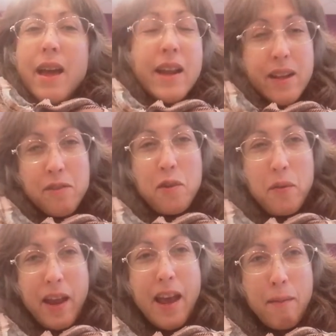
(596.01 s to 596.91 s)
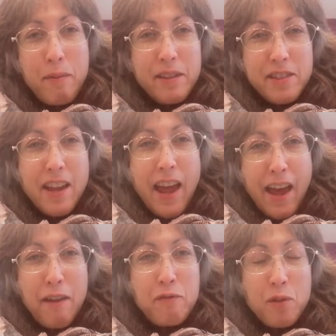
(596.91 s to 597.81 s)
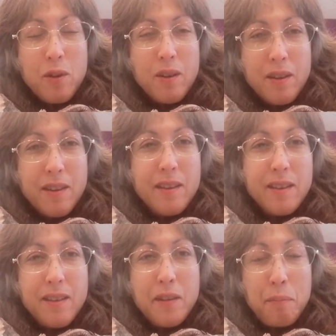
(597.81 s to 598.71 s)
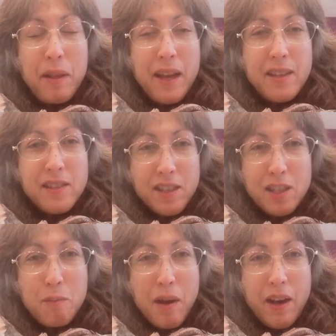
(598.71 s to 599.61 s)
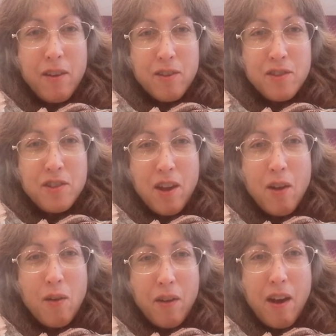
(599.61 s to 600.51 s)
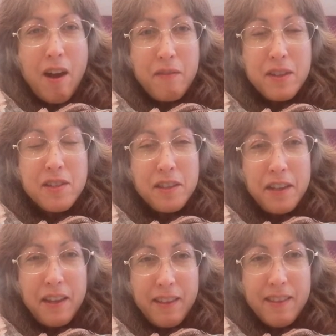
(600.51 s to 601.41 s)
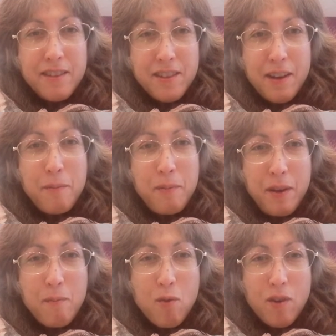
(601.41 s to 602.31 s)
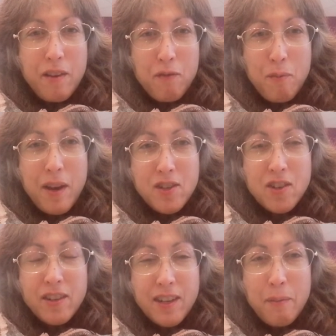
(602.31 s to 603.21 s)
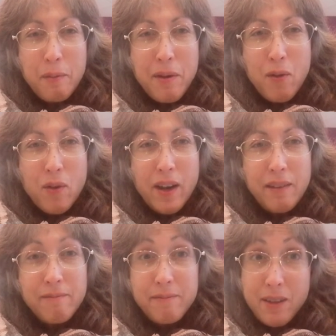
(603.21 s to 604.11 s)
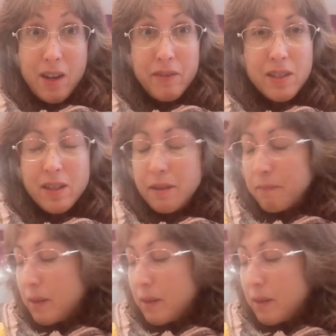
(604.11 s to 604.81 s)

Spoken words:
And I don't know what happens after the plans expire. So obviously there's going to be more information coming my way, obviously.